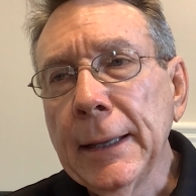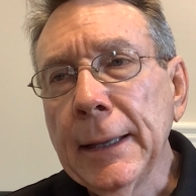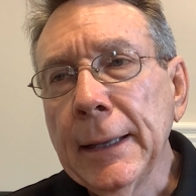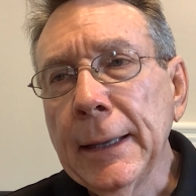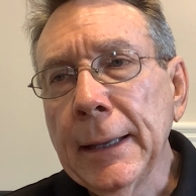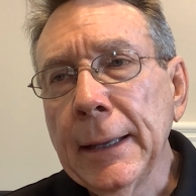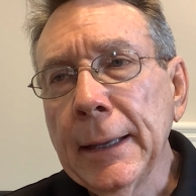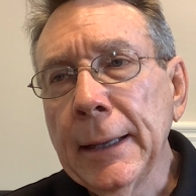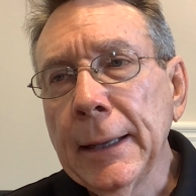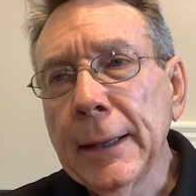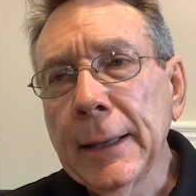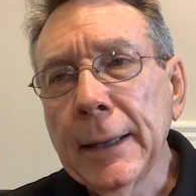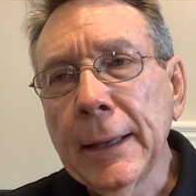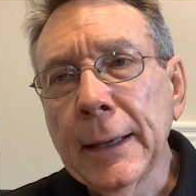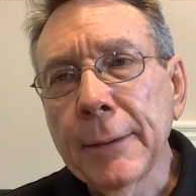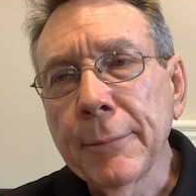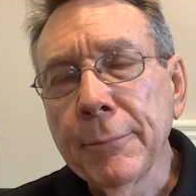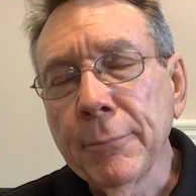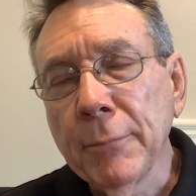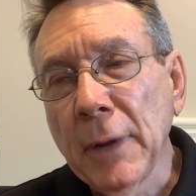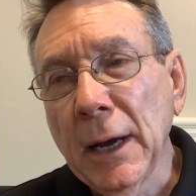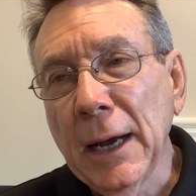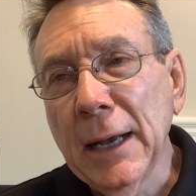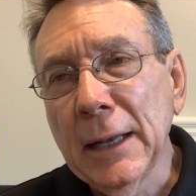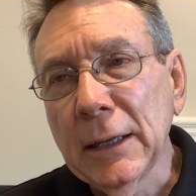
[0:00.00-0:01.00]

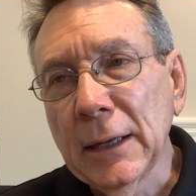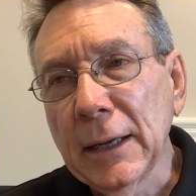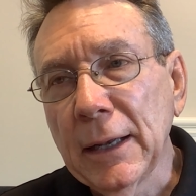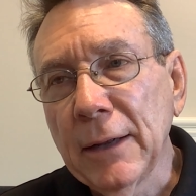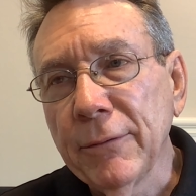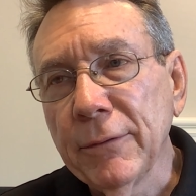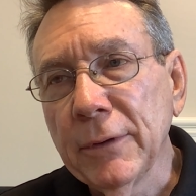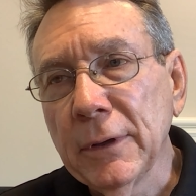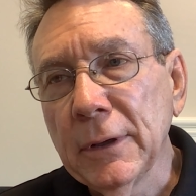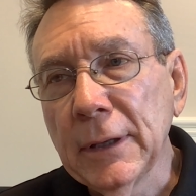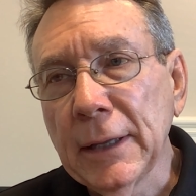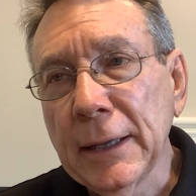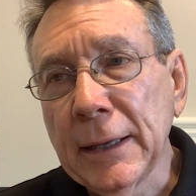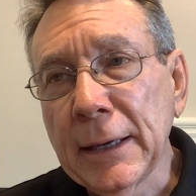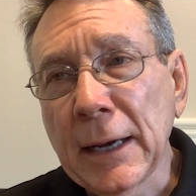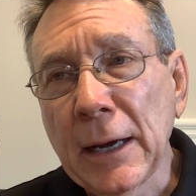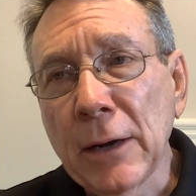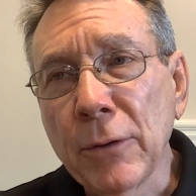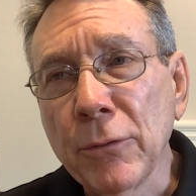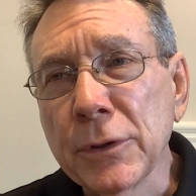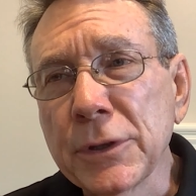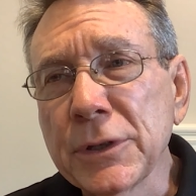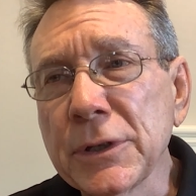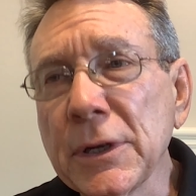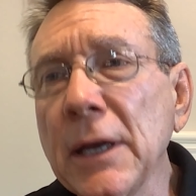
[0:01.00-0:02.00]
at my level, and
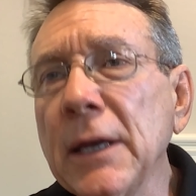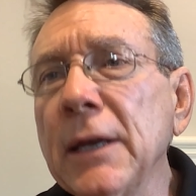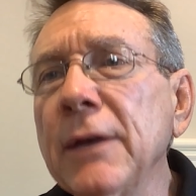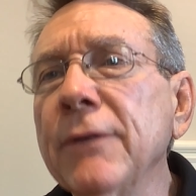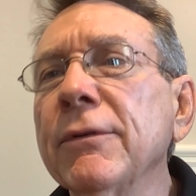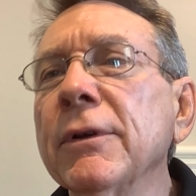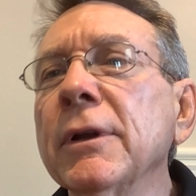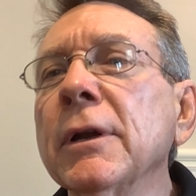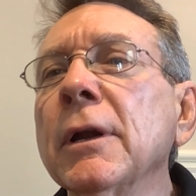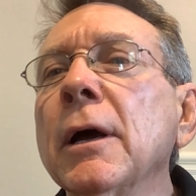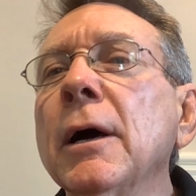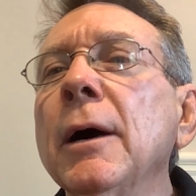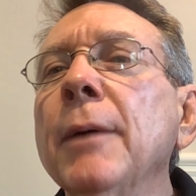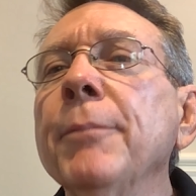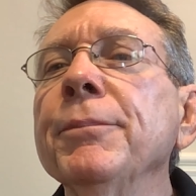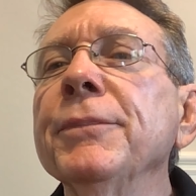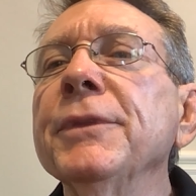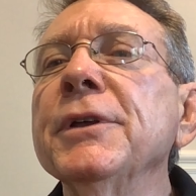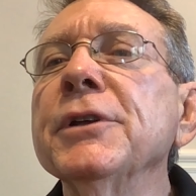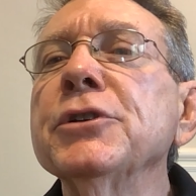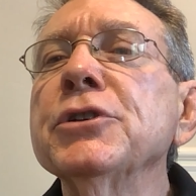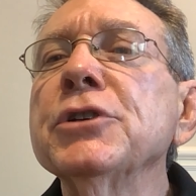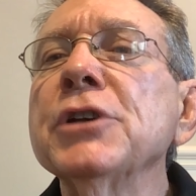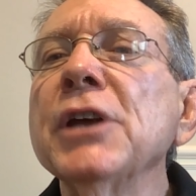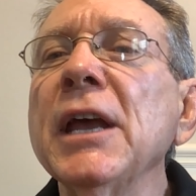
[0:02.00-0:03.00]
I would say even up
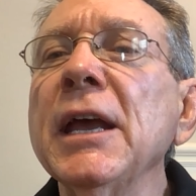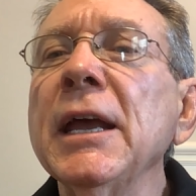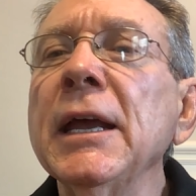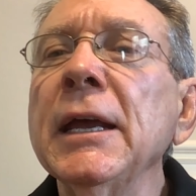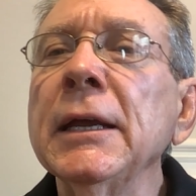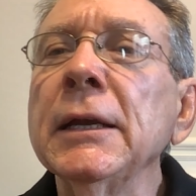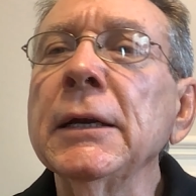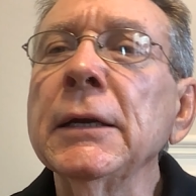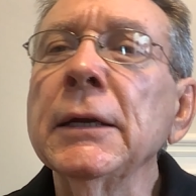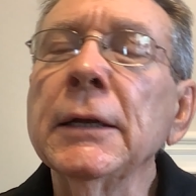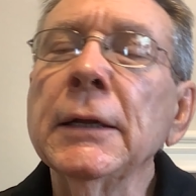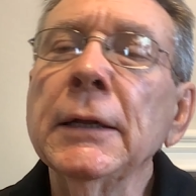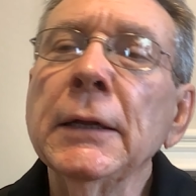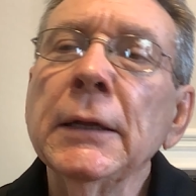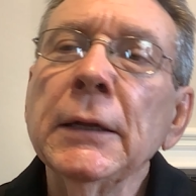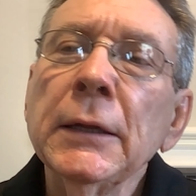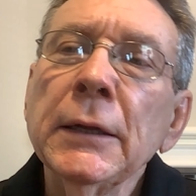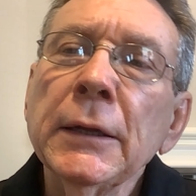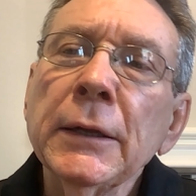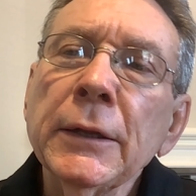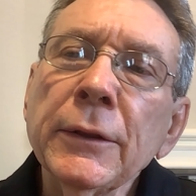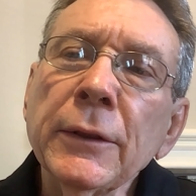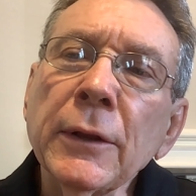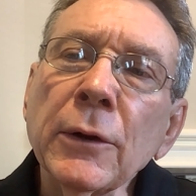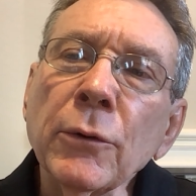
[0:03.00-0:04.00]
the chain,
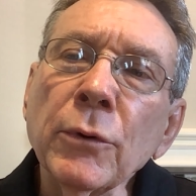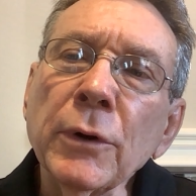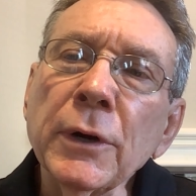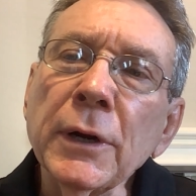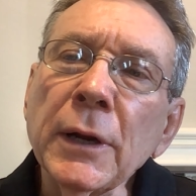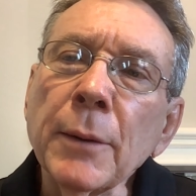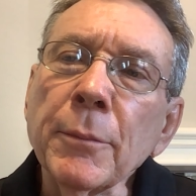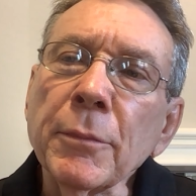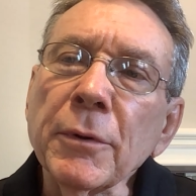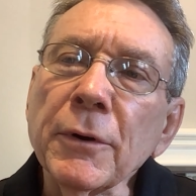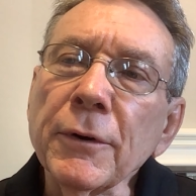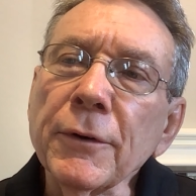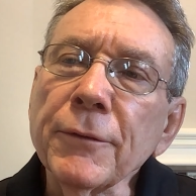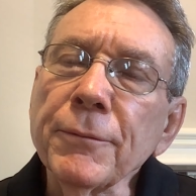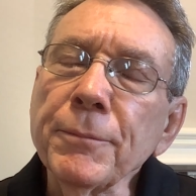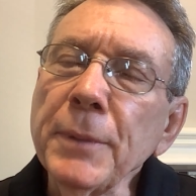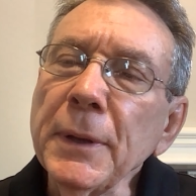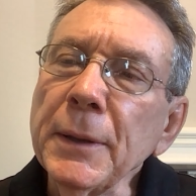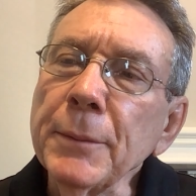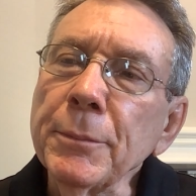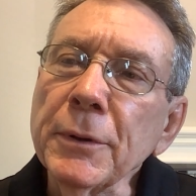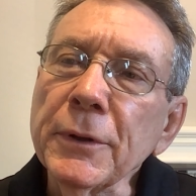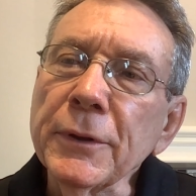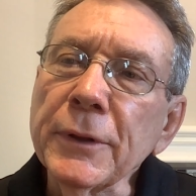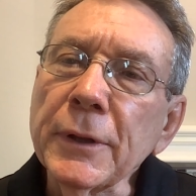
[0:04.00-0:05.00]
there were a number of
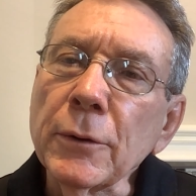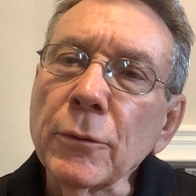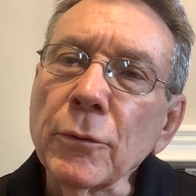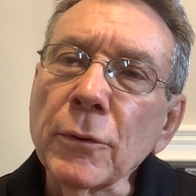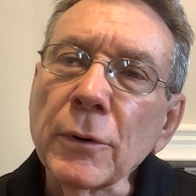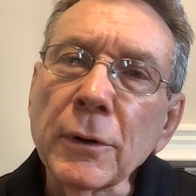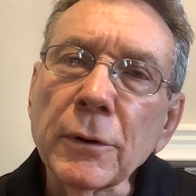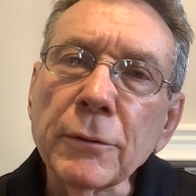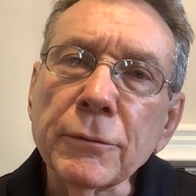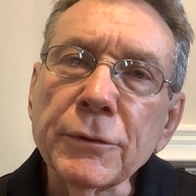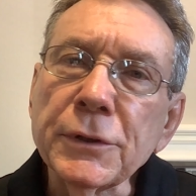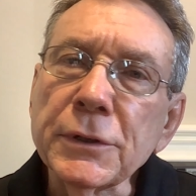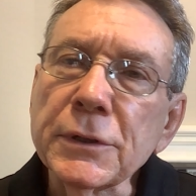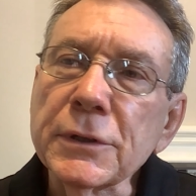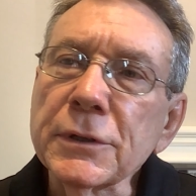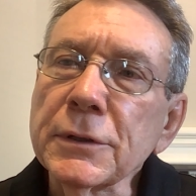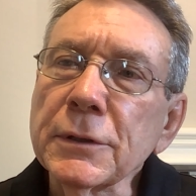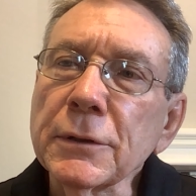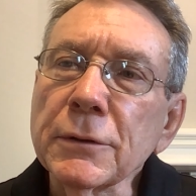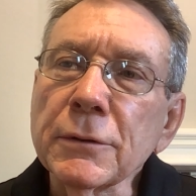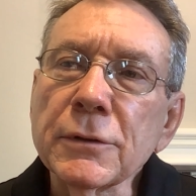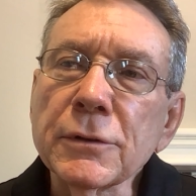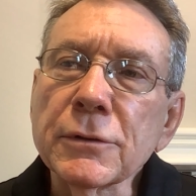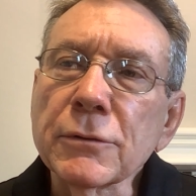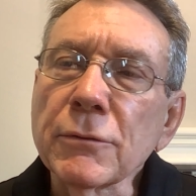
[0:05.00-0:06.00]
people that were
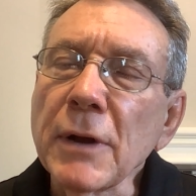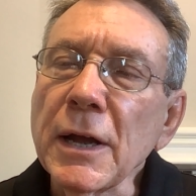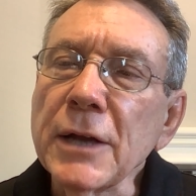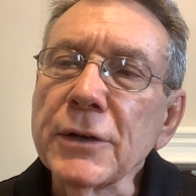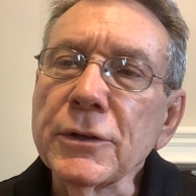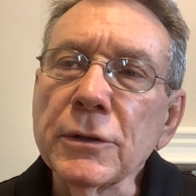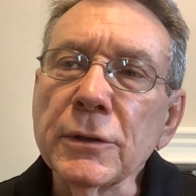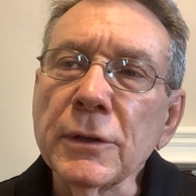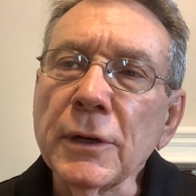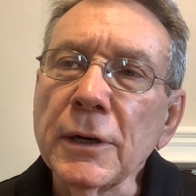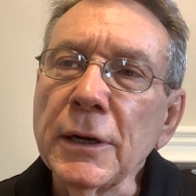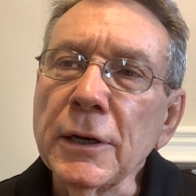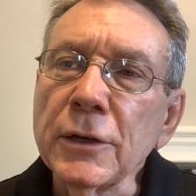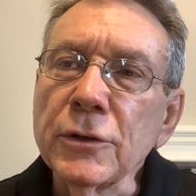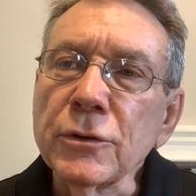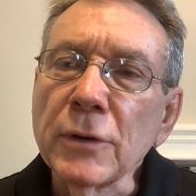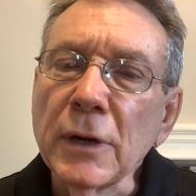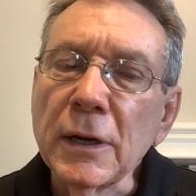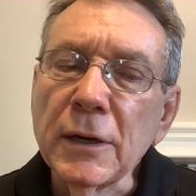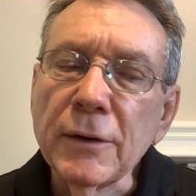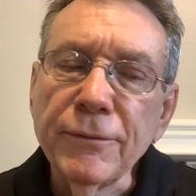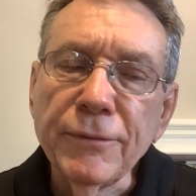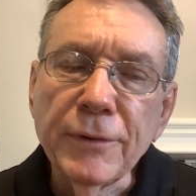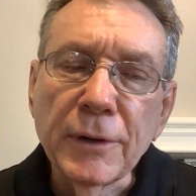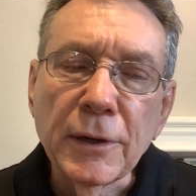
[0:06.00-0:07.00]
just scratching their head
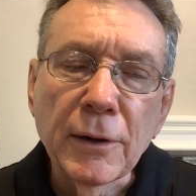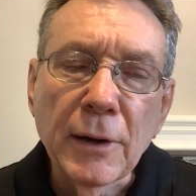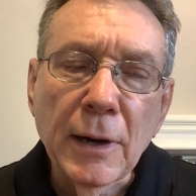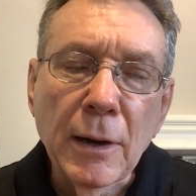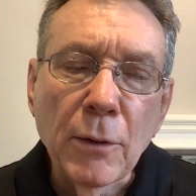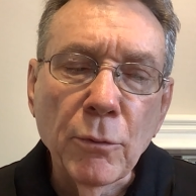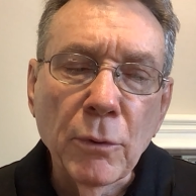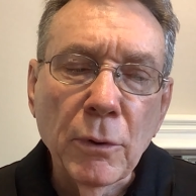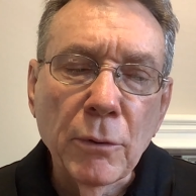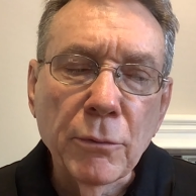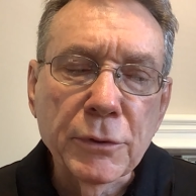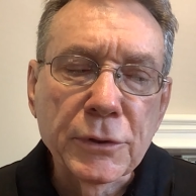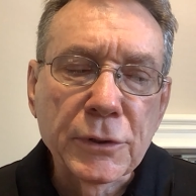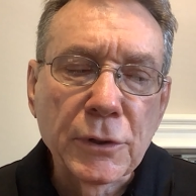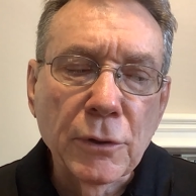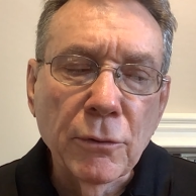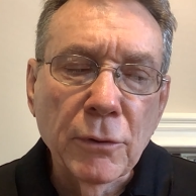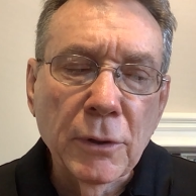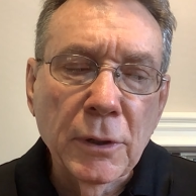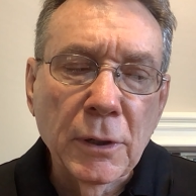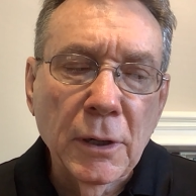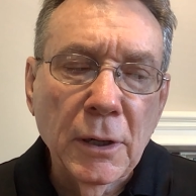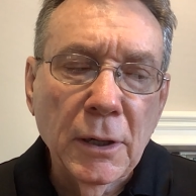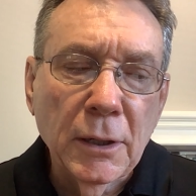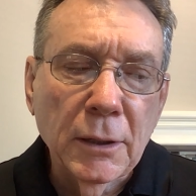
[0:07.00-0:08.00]
trying to figure out what was
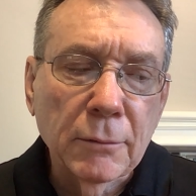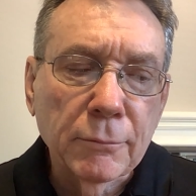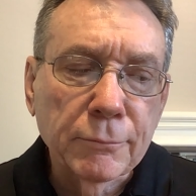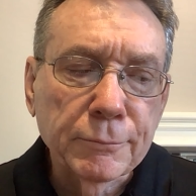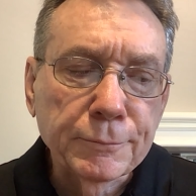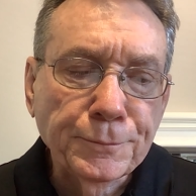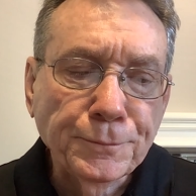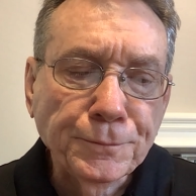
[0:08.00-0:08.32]
going on.